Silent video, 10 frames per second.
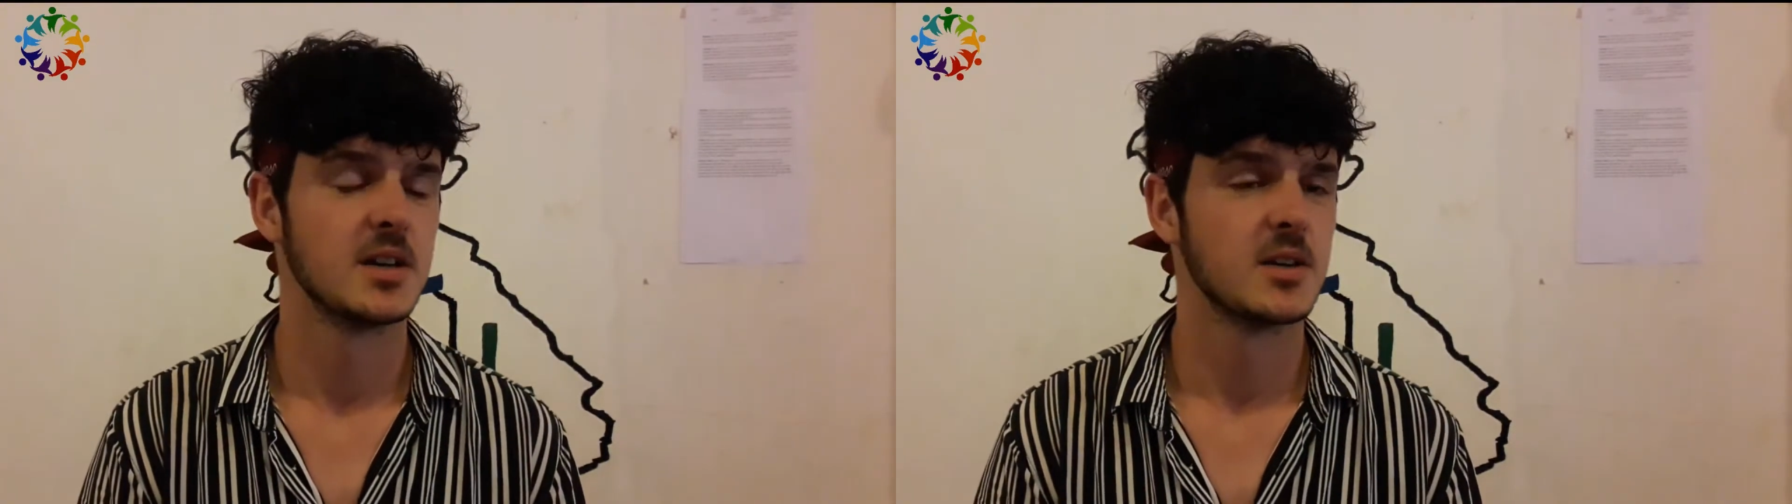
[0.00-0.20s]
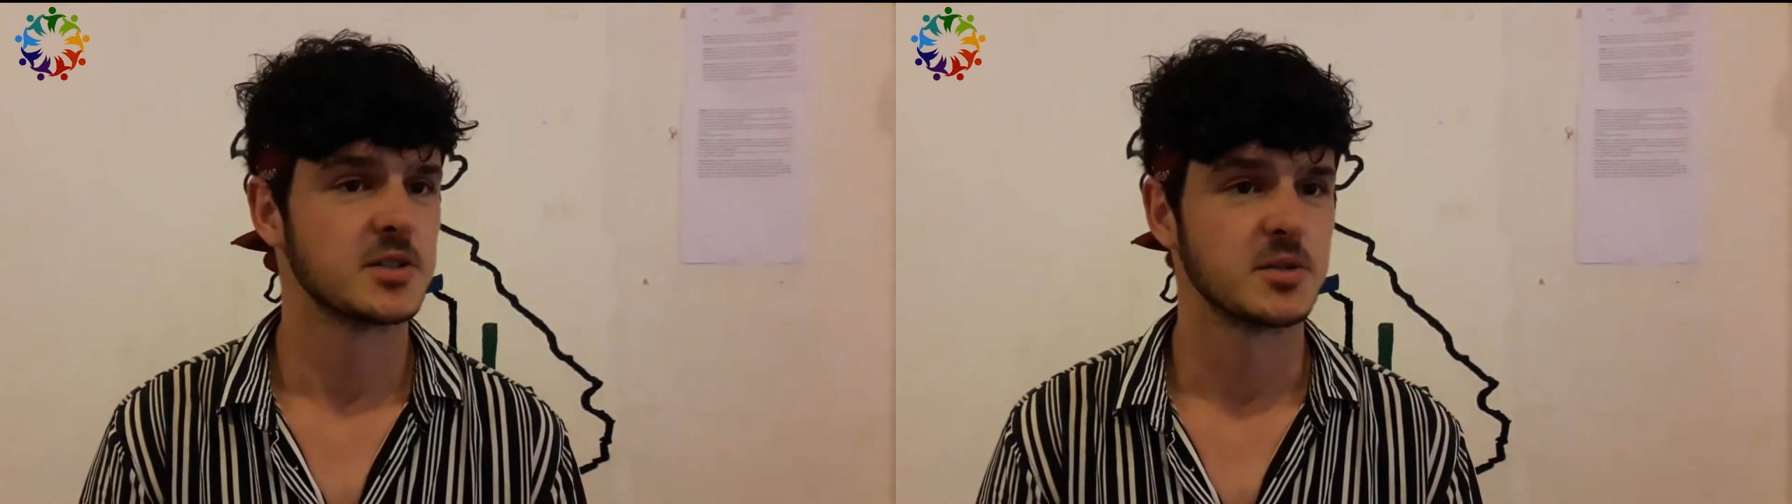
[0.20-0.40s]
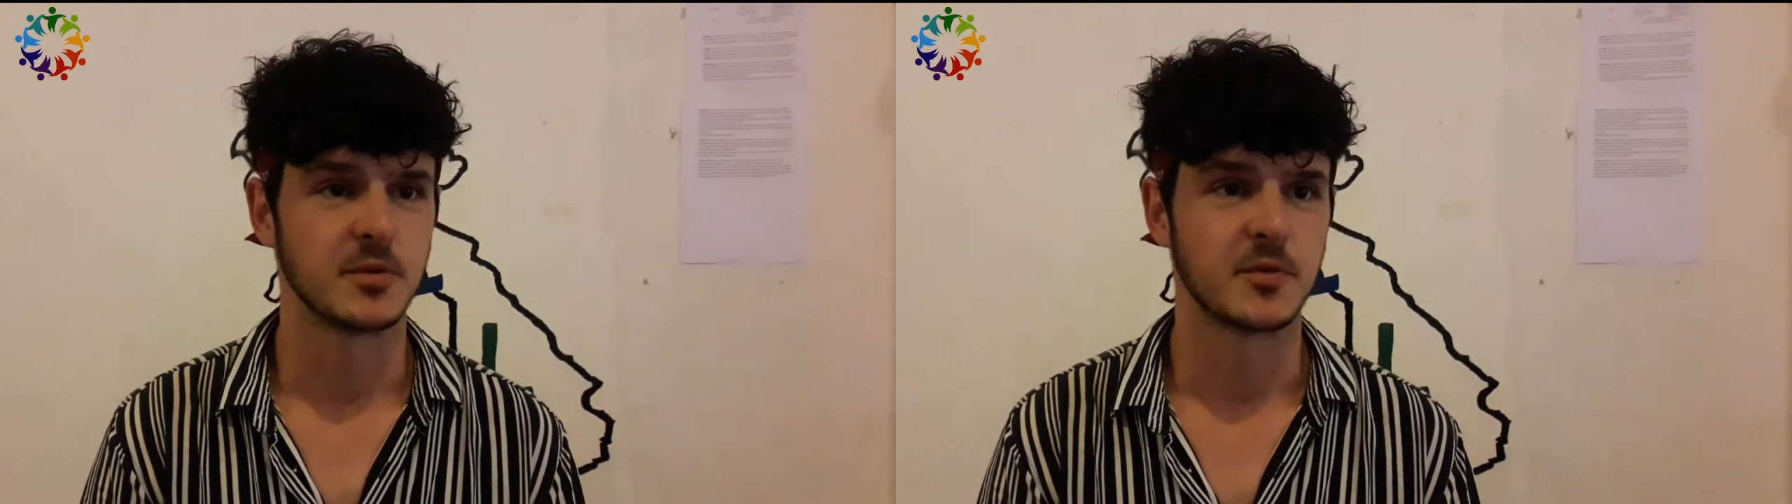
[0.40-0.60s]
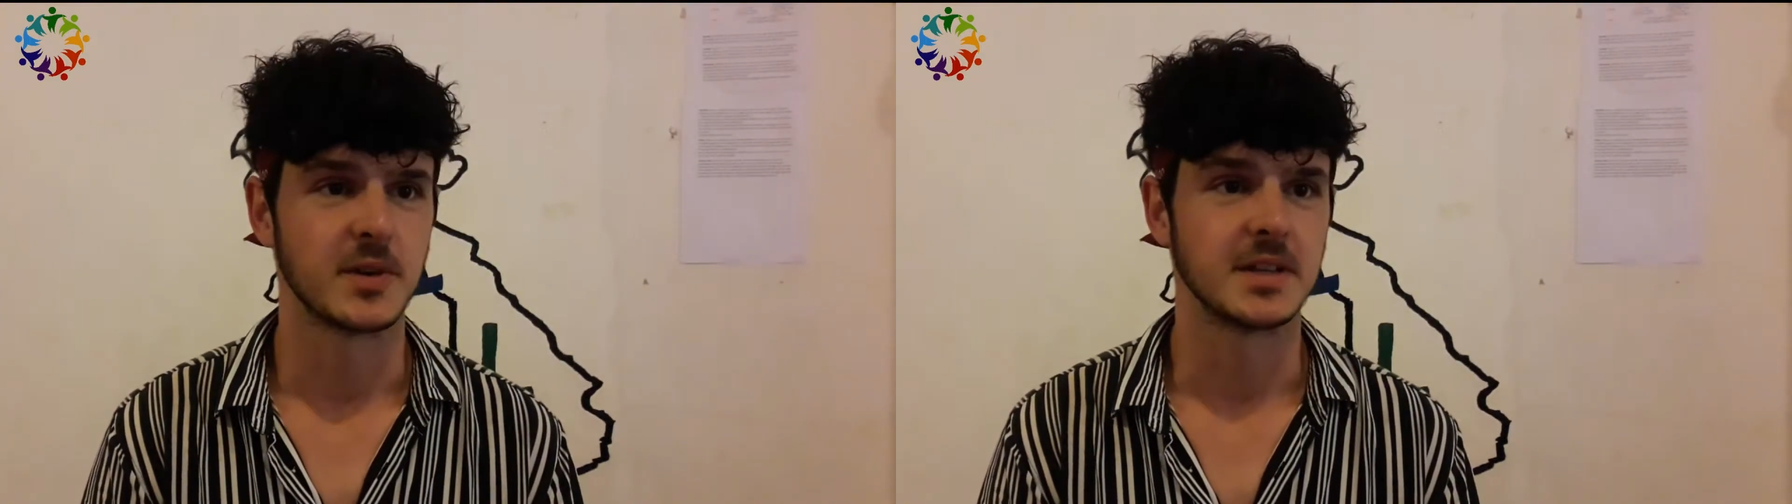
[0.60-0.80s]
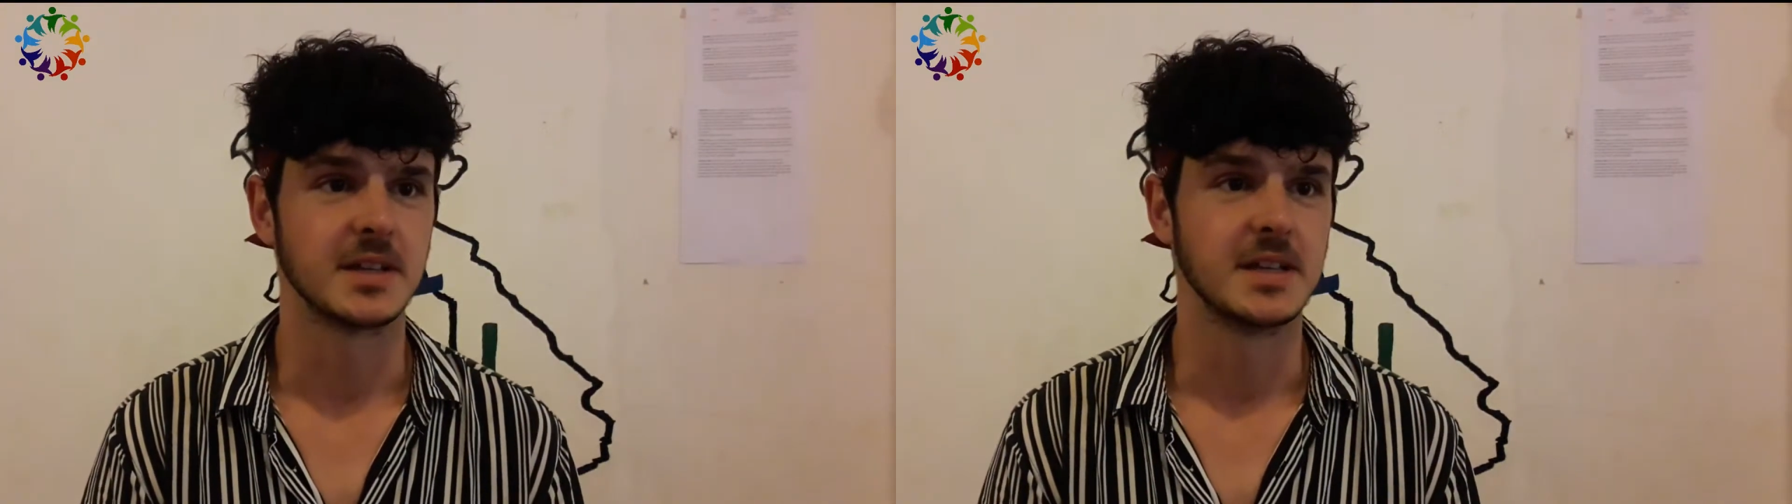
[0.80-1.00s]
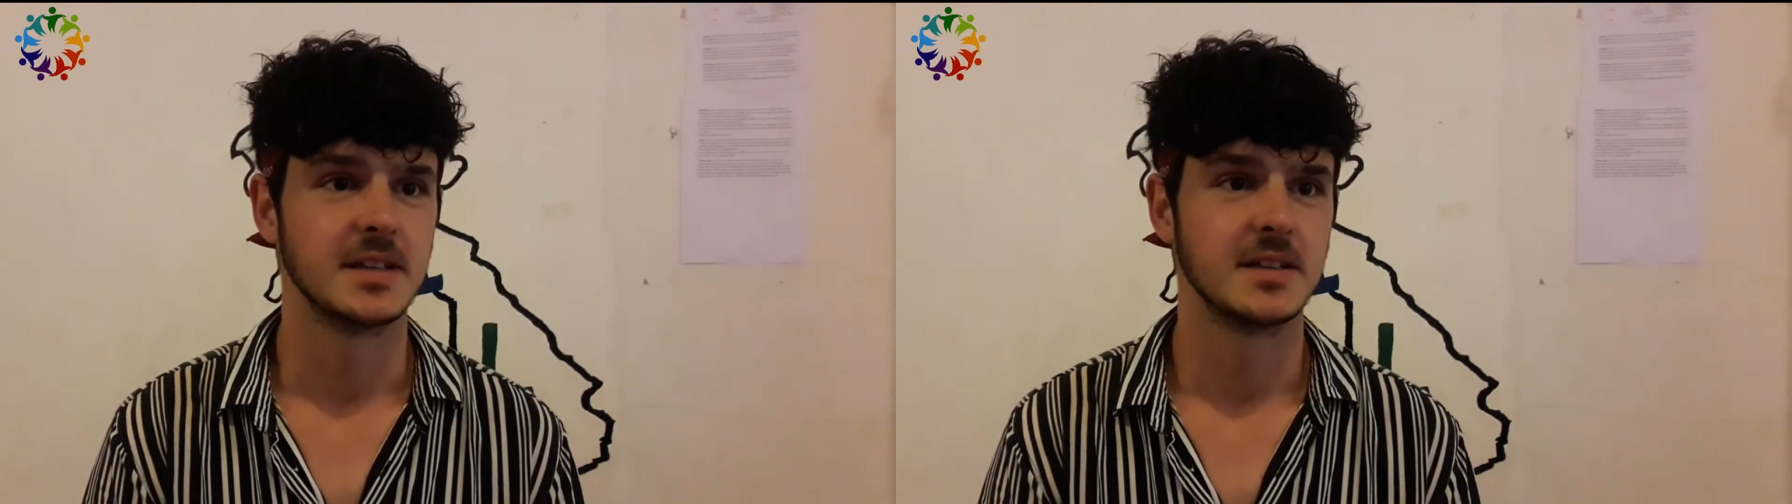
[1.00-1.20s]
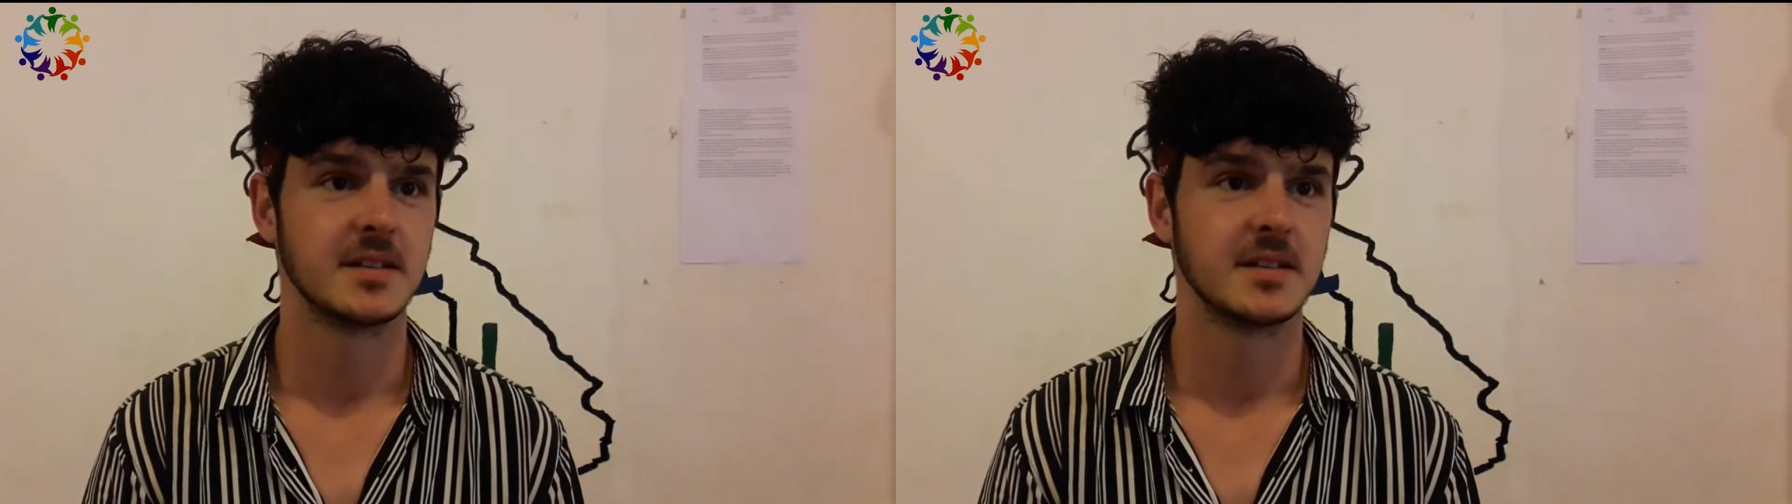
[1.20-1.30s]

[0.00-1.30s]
super friendly.